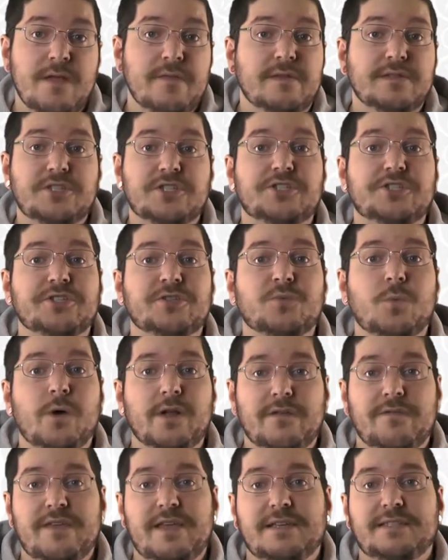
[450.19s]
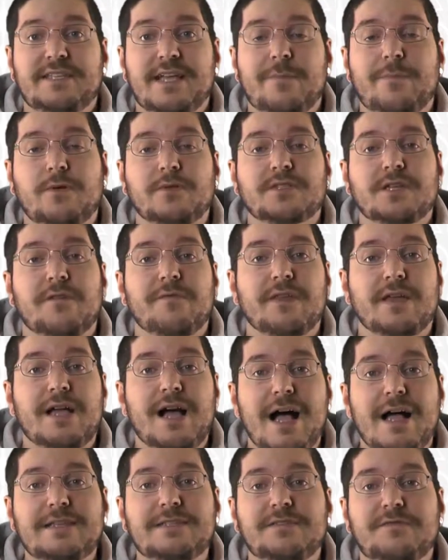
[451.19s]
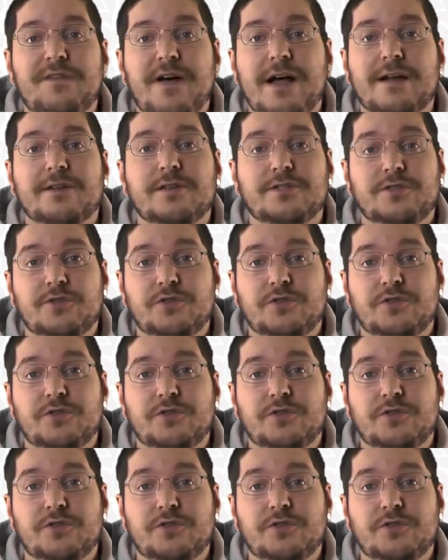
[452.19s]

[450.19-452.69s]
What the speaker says: This is just one of the examples of the kinds of factors